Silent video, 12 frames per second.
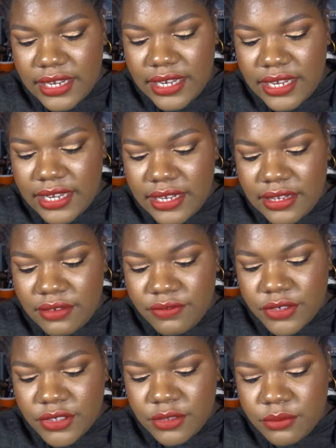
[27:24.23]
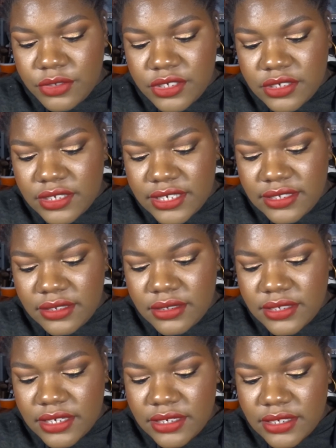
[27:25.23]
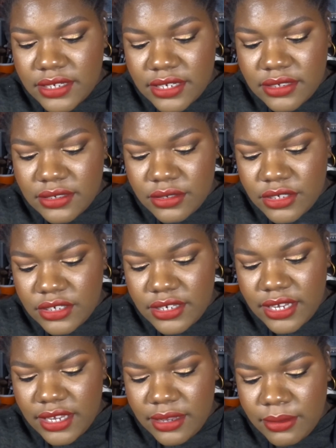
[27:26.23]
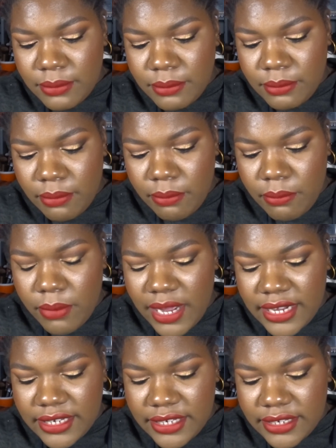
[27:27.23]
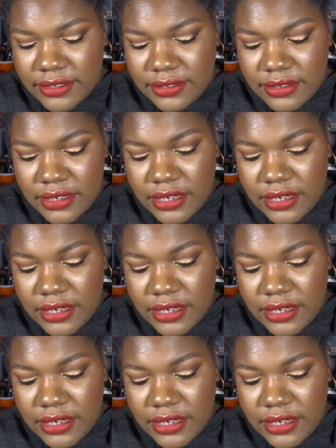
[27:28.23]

and for some reason I still decided that, yeah, buy it.